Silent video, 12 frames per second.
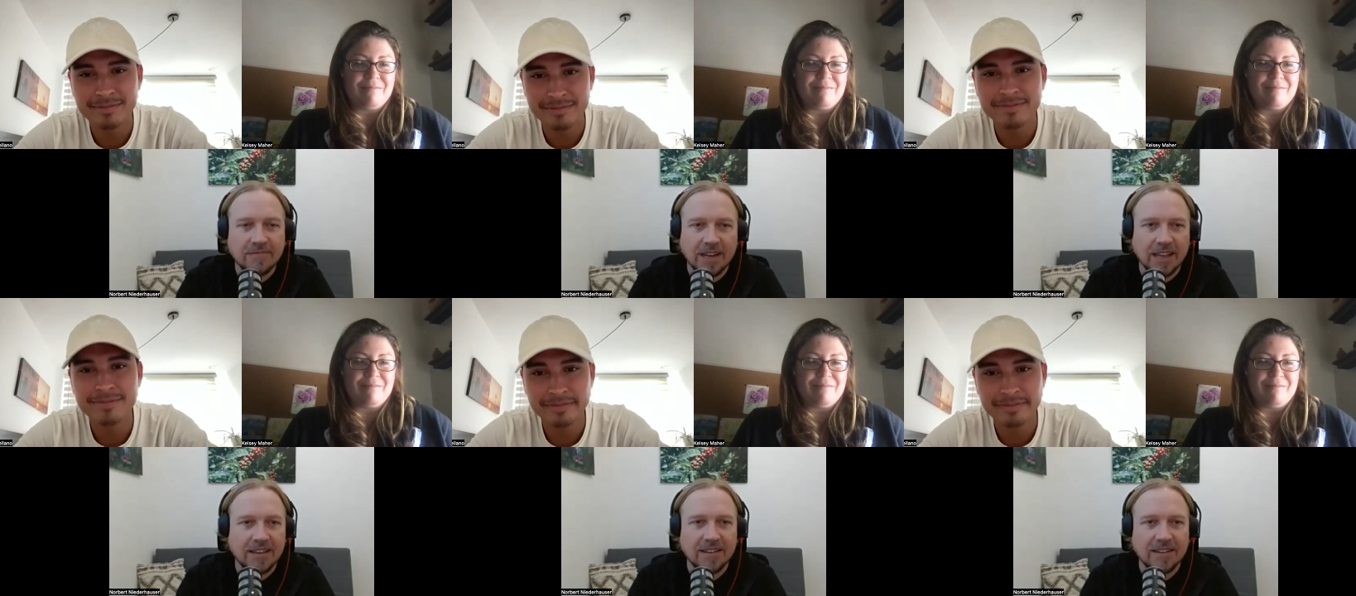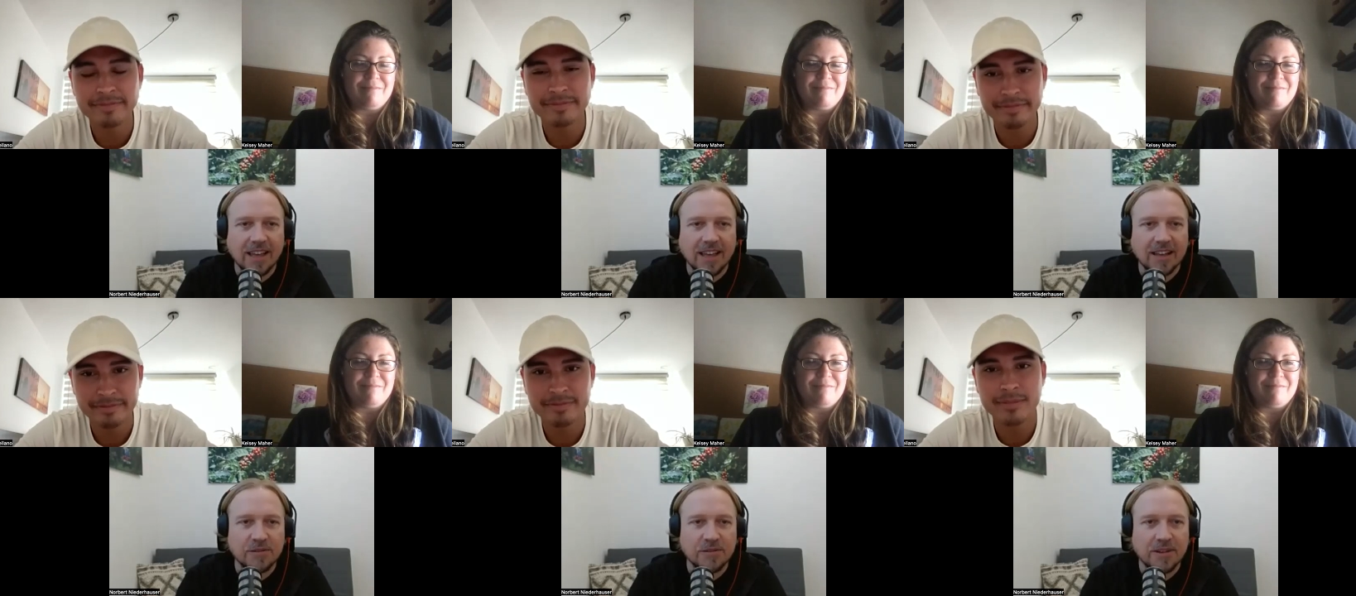Speaker 1: anything
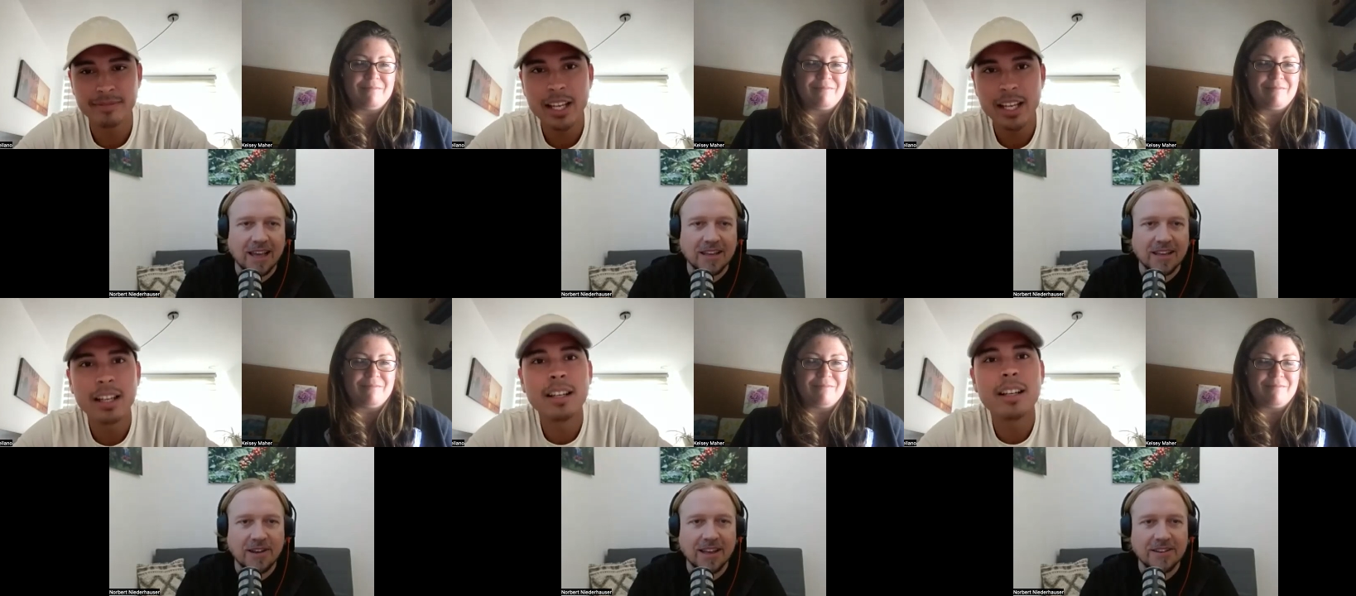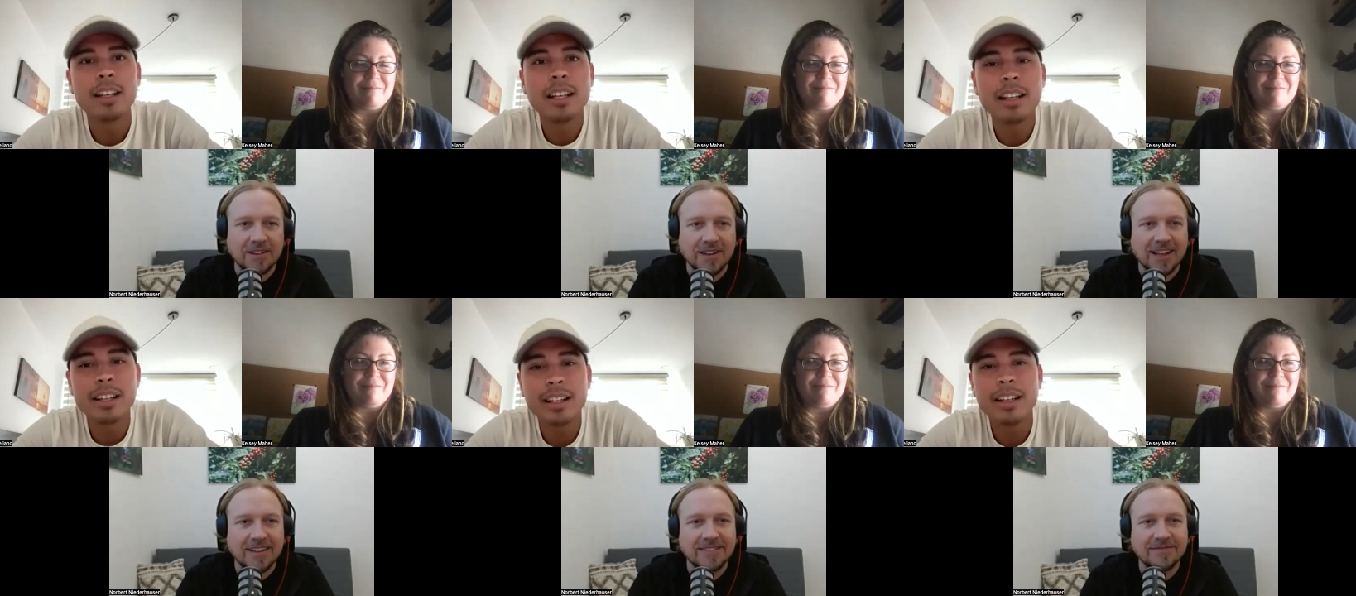else you would like to add to
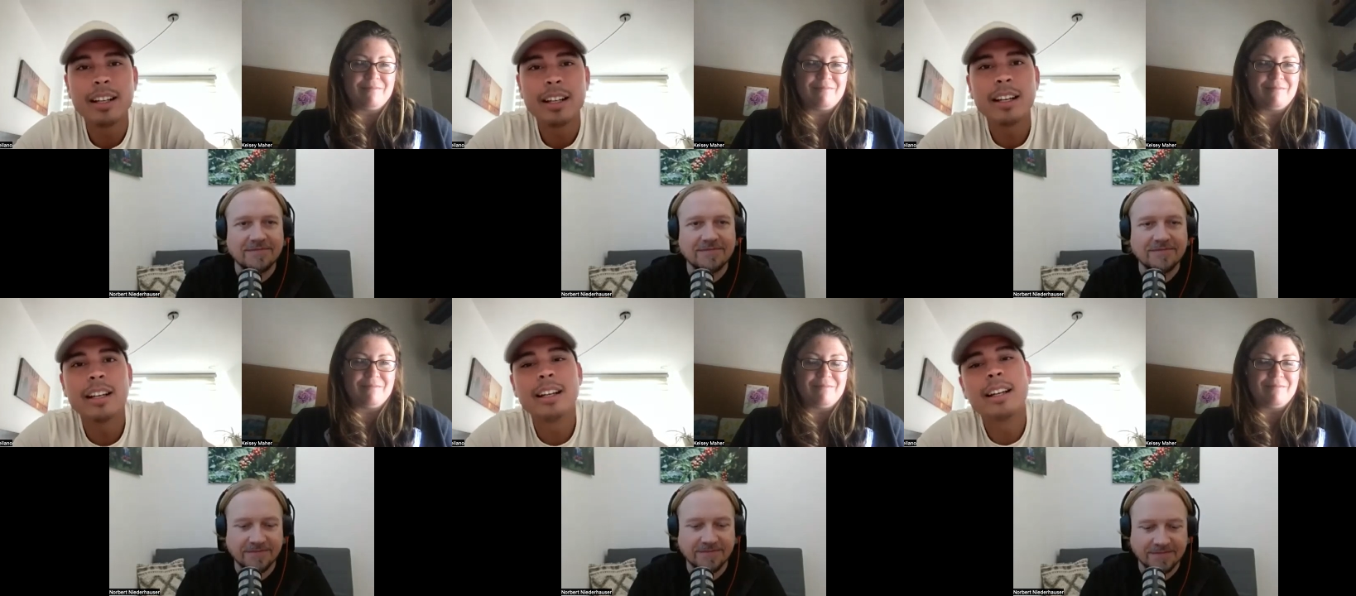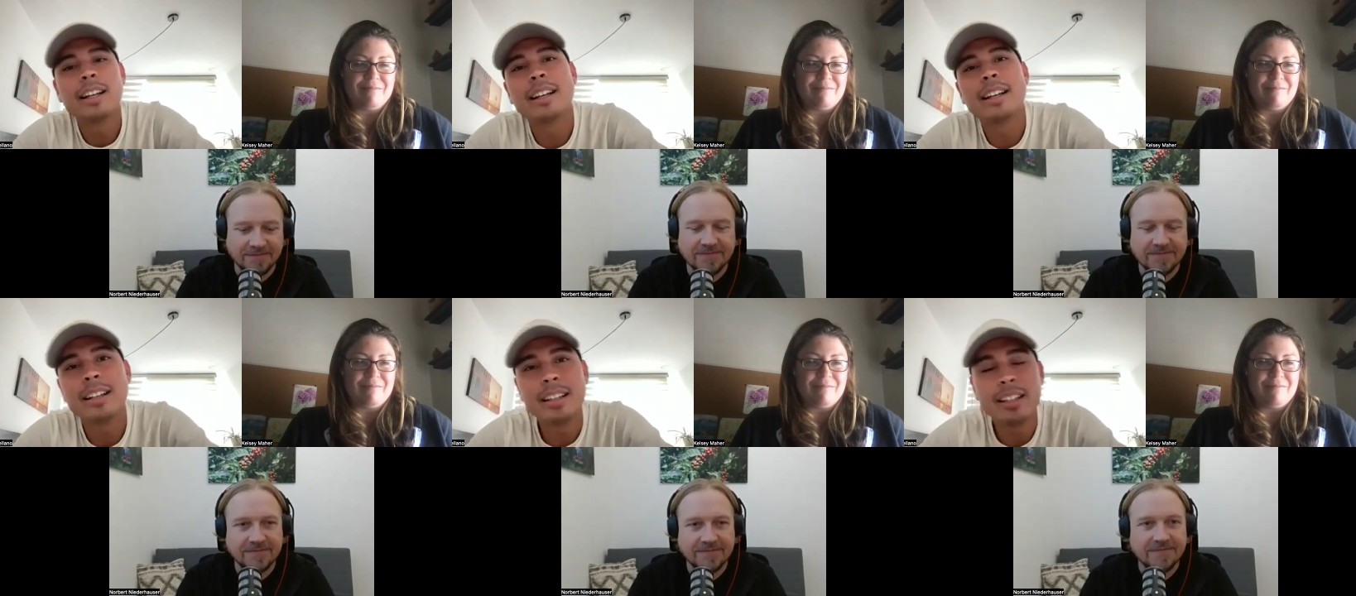that
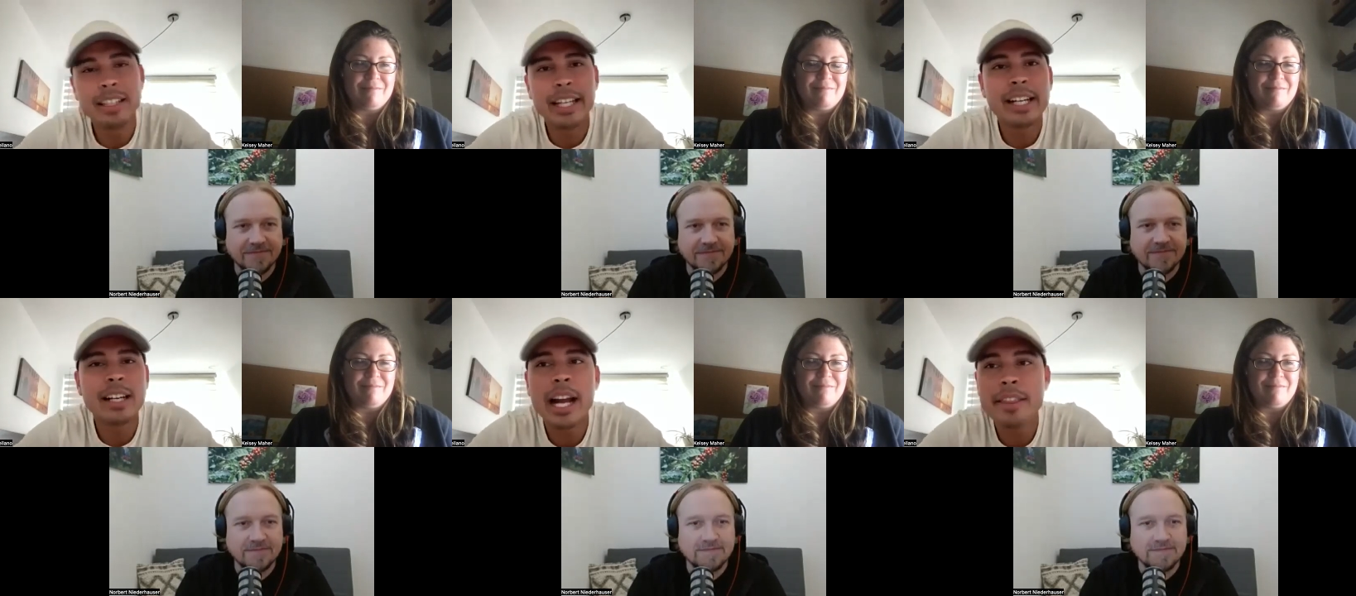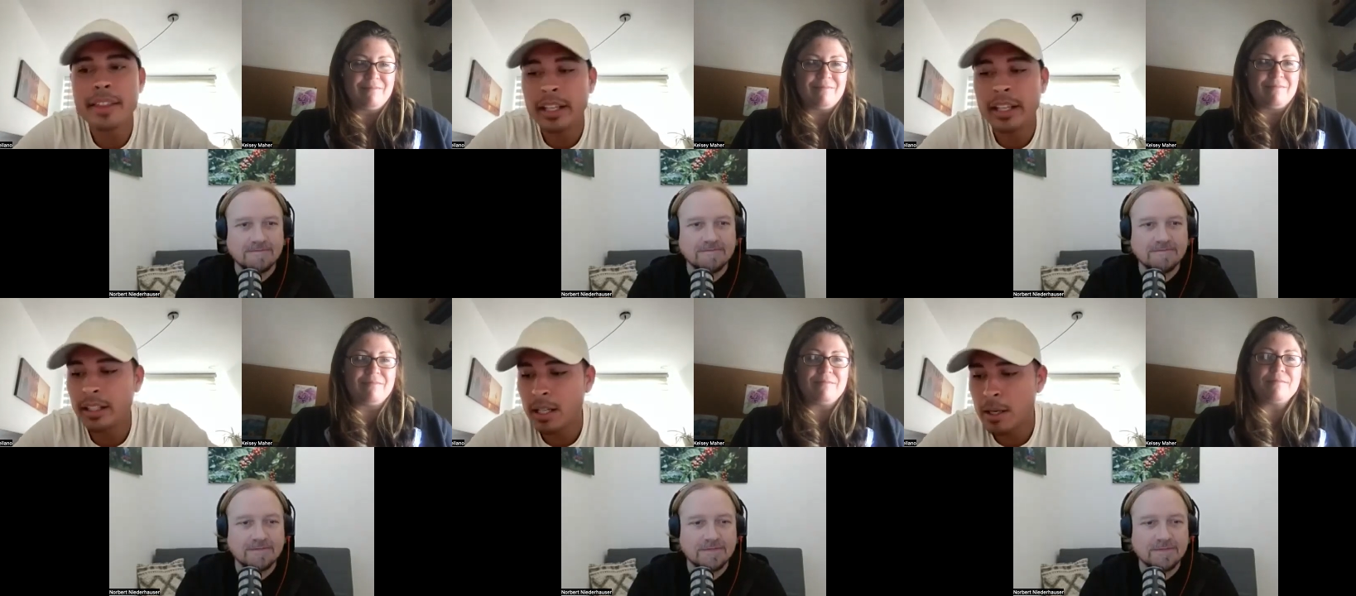
Speaker 2: yeah i
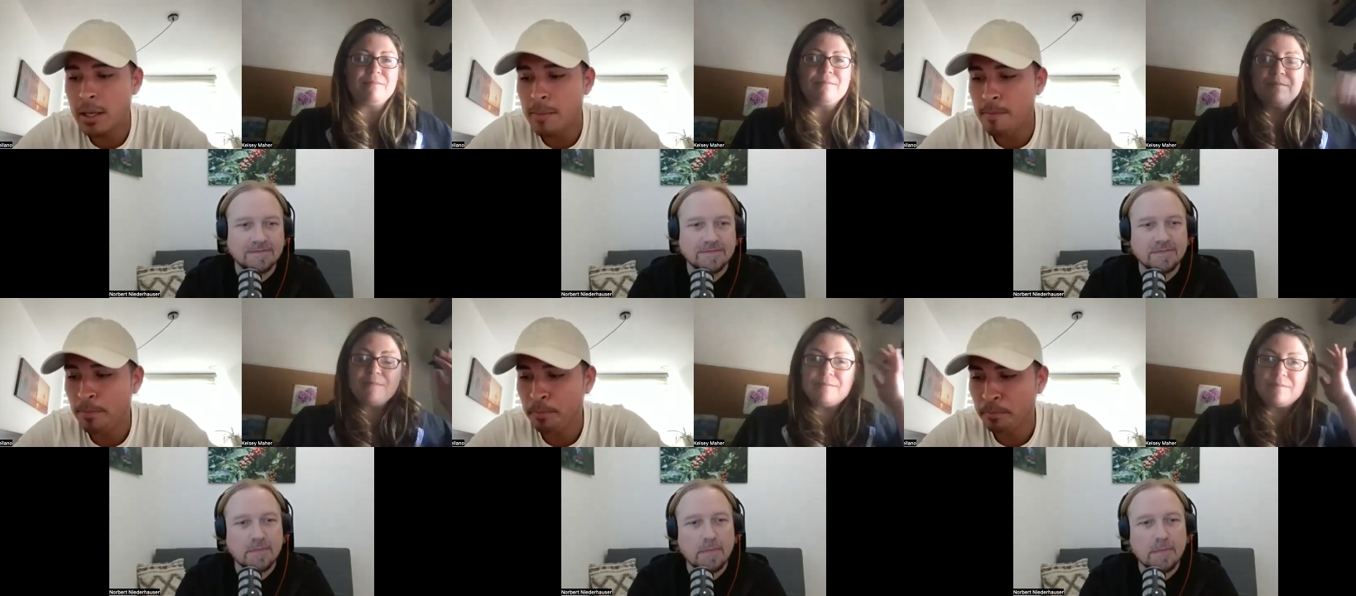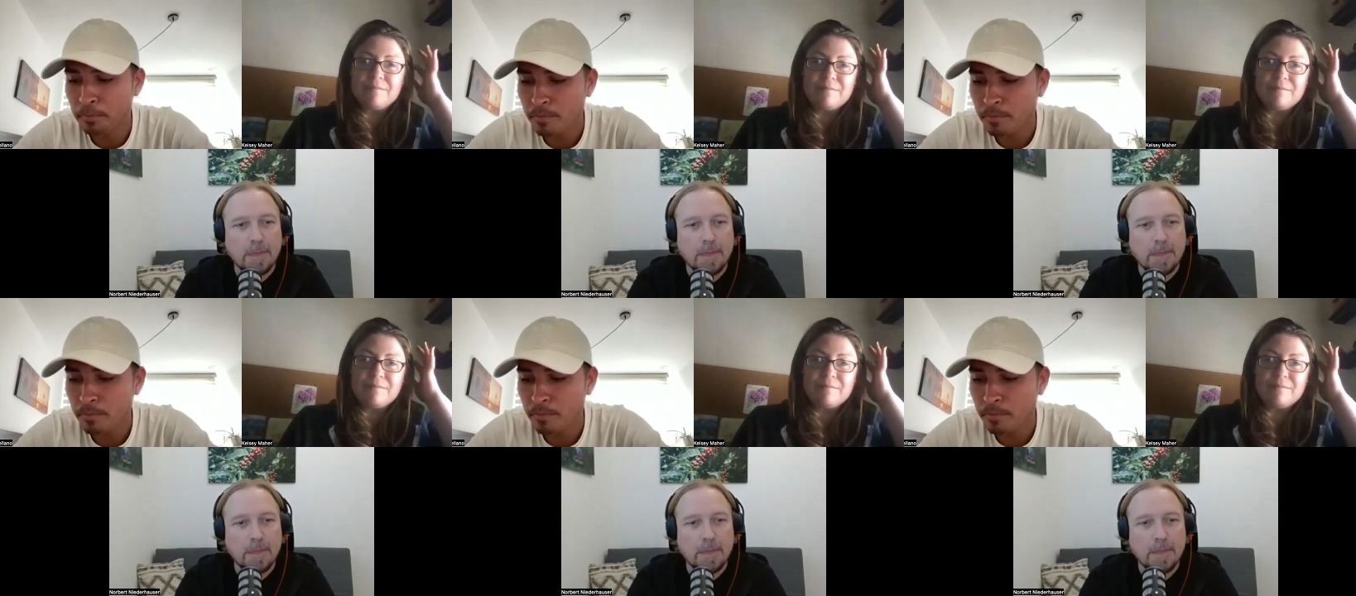think um